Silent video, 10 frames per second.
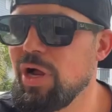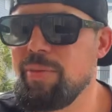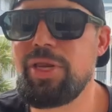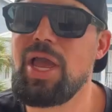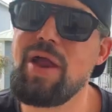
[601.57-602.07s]
I
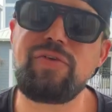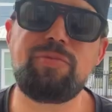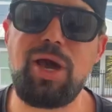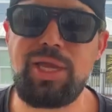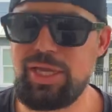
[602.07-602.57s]
mean,
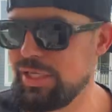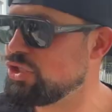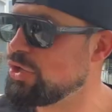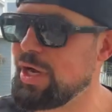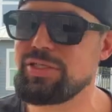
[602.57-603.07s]
everybody is
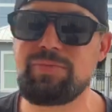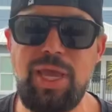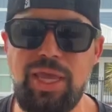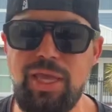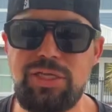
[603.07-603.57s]
trying to
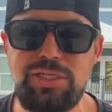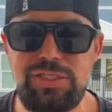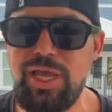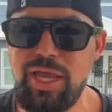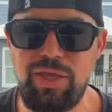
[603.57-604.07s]
make it,
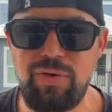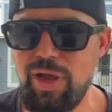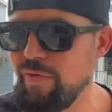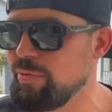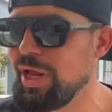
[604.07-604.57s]
just like you.
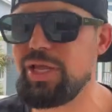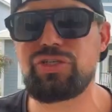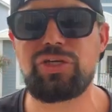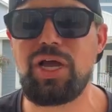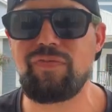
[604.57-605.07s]
Everybody is
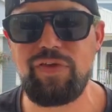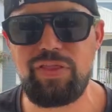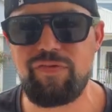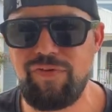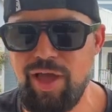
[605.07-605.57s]
trying to feed
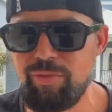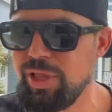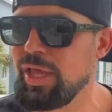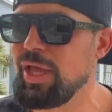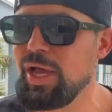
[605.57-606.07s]
their
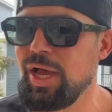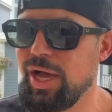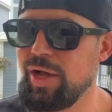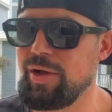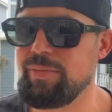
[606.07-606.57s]
family,
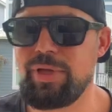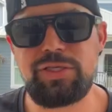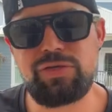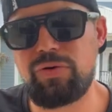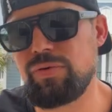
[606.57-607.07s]
and
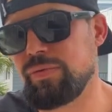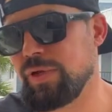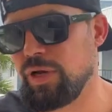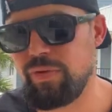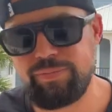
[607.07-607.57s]
it's cool,
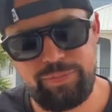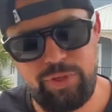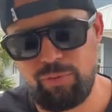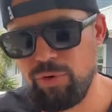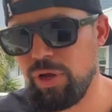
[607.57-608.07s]
you know?
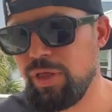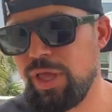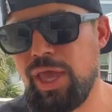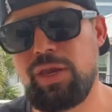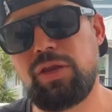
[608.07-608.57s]
The more,
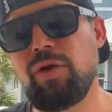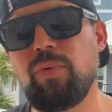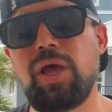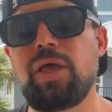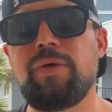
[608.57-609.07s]
and you know
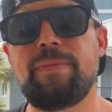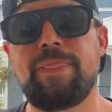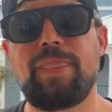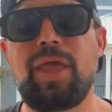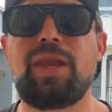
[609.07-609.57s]
what?
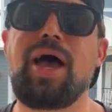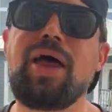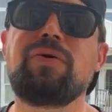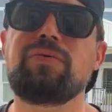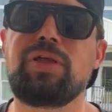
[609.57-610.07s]
And
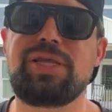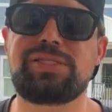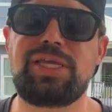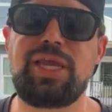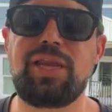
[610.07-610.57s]
I don't really
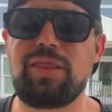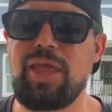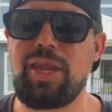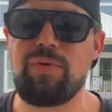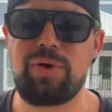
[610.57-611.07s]
see
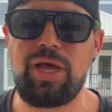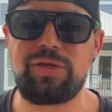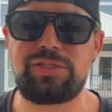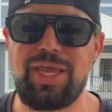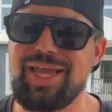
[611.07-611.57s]
anyone
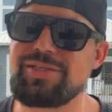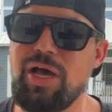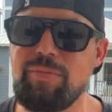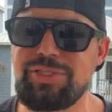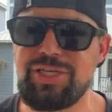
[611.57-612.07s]
else, like, as
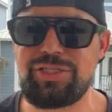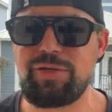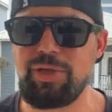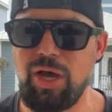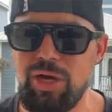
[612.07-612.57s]
competition,
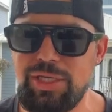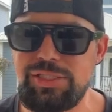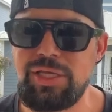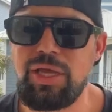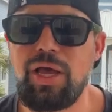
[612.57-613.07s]
to be
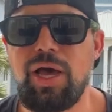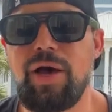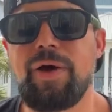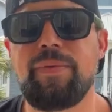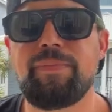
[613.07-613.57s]
honest.
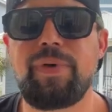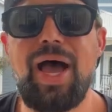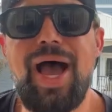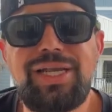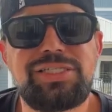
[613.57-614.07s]

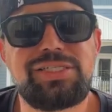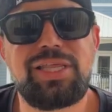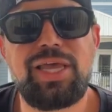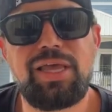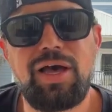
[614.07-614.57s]
I just
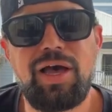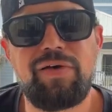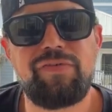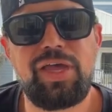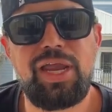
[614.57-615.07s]
think
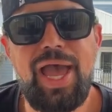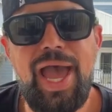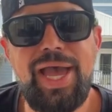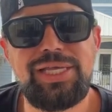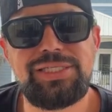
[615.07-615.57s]
of it
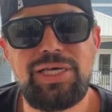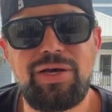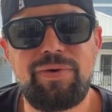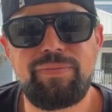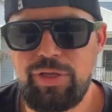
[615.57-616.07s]
as,
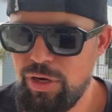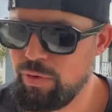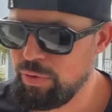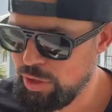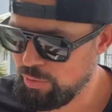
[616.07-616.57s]
you
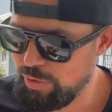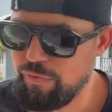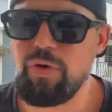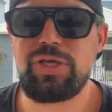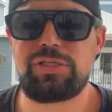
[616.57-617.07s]
know, we
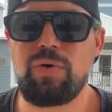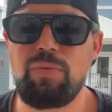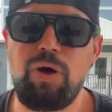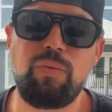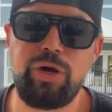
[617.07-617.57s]
focus on
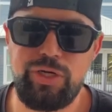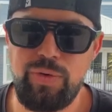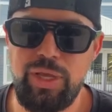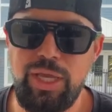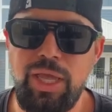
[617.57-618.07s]
what we're
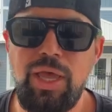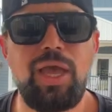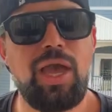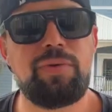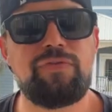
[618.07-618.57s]
doing.
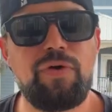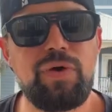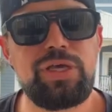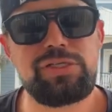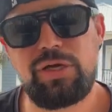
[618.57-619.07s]
And we
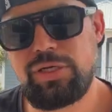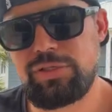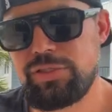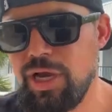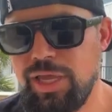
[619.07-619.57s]
focus on
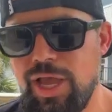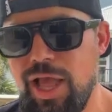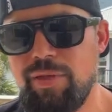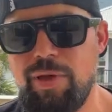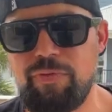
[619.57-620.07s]
talking
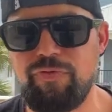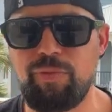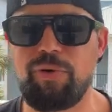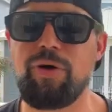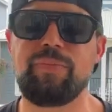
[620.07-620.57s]
Alabama
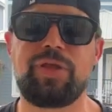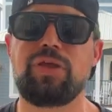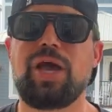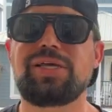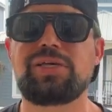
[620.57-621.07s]
football. And you
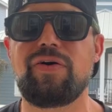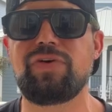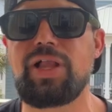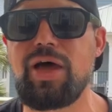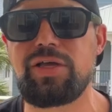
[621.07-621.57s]
guys have
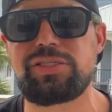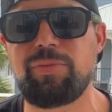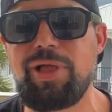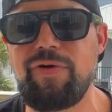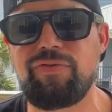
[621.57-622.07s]
allowed us the
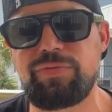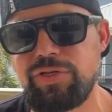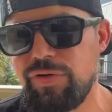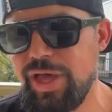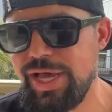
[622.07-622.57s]
platform to
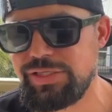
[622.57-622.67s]
do that.